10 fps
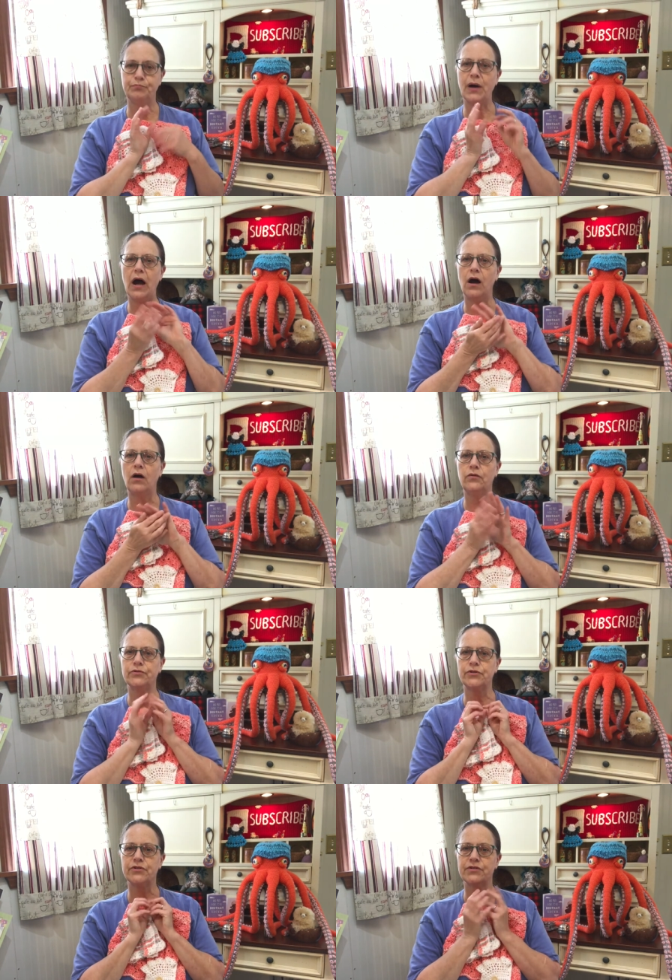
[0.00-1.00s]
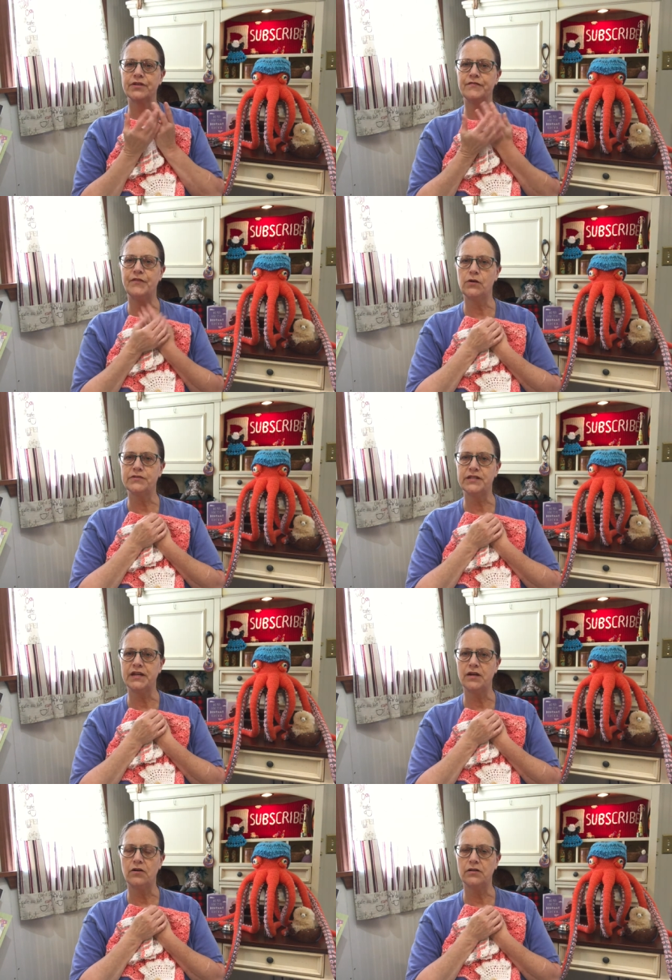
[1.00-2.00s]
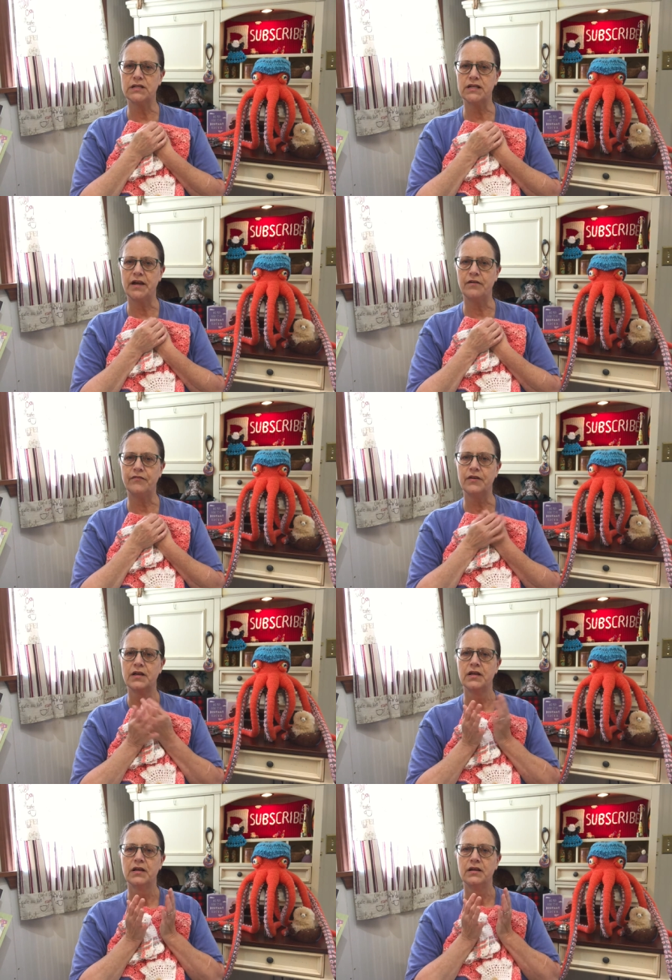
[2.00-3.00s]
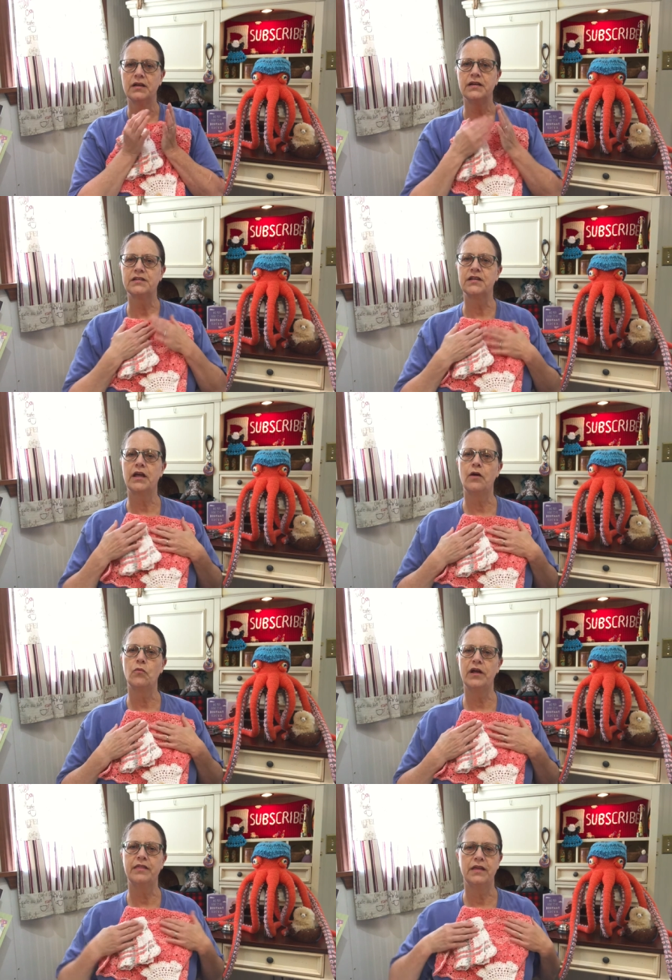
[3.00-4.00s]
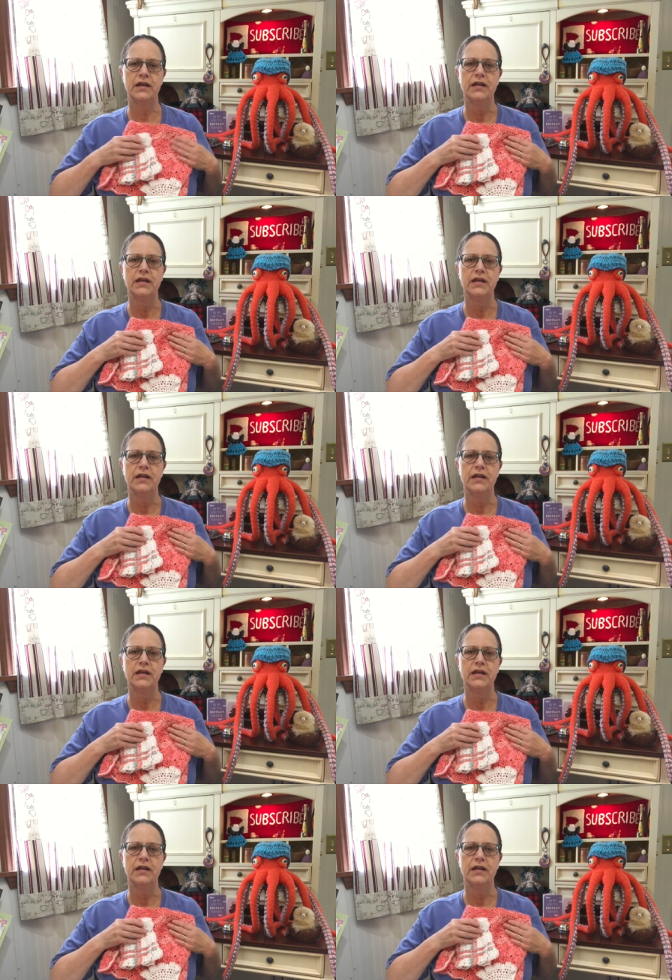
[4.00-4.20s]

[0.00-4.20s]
pot holders that folds in on itself uh, to go with it.